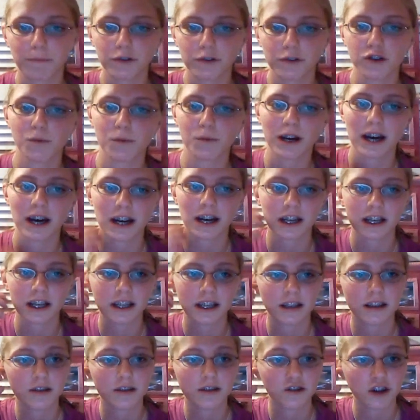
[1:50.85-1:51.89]
So I'm kind of
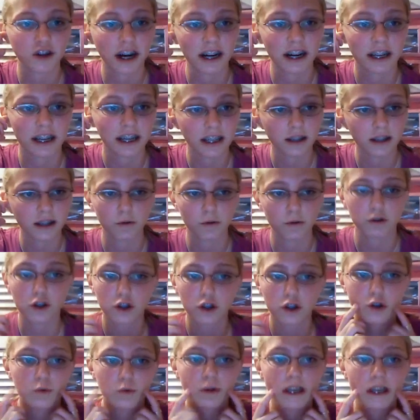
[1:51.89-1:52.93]
trying to get those
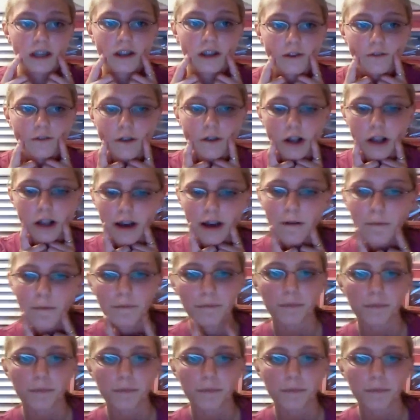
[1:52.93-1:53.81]
two teeth to fall out.